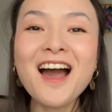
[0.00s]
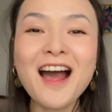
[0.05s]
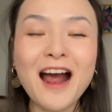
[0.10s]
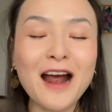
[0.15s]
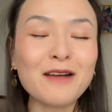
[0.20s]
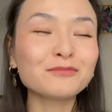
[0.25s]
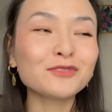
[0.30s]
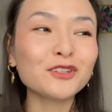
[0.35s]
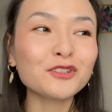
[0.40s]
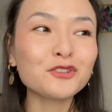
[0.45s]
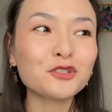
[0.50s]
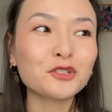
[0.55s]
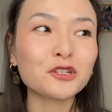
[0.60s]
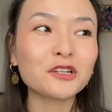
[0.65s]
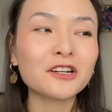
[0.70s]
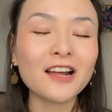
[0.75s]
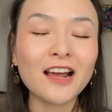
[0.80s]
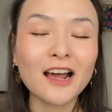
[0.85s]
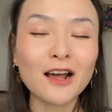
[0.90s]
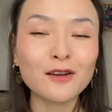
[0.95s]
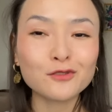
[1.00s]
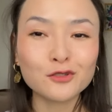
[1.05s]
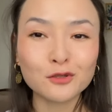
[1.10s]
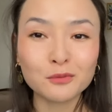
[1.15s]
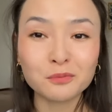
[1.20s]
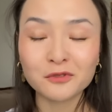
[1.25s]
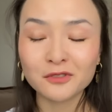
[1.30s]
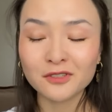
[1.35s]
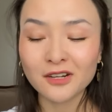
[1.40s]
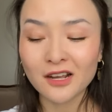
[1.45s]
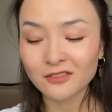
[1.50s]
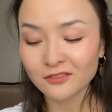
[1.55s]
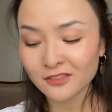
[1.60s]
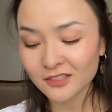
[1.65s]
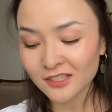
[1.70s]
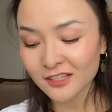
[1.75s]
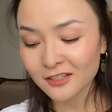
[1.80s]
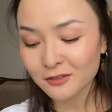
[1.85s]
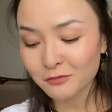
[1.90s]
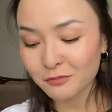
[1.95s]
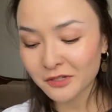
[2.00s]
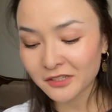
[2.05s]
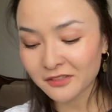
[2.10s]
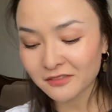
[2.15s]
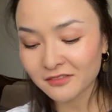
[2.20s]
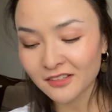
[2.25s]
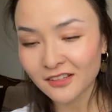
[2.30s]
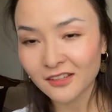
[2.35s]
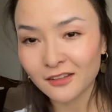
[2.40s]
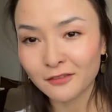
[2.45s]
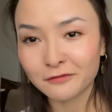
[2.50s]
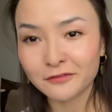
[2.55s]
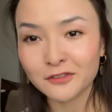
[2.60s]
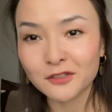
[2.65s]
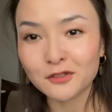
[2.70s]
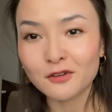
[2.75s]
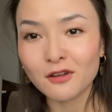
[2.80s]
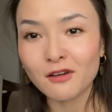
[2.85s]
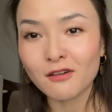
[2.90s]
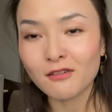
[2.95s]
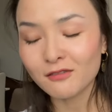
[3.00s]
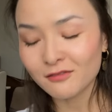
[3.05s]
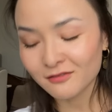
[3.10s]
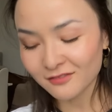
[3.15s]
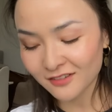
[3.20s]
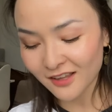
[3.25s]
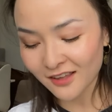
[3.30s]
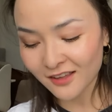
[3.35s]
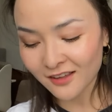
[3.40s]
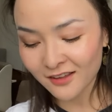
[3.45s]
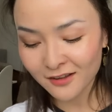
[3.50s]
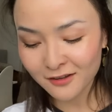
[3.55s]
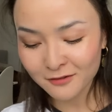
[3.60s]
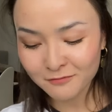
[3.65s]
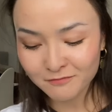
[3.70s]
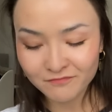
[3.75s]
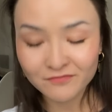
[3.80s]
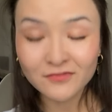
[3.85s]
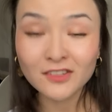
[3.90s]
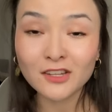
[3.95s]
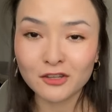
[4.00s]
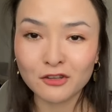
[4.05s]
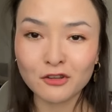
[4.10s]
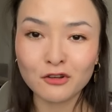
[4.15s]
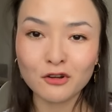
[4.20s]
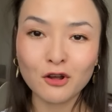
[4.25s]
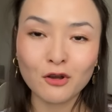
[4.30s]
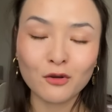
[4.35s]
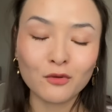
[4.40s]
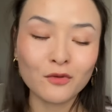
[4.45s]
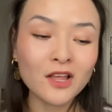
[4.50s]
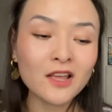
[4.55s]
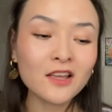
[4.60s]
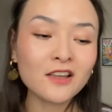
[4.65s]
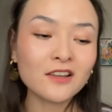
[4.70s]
I'm not sure how to pronounce it, but if you know, you know.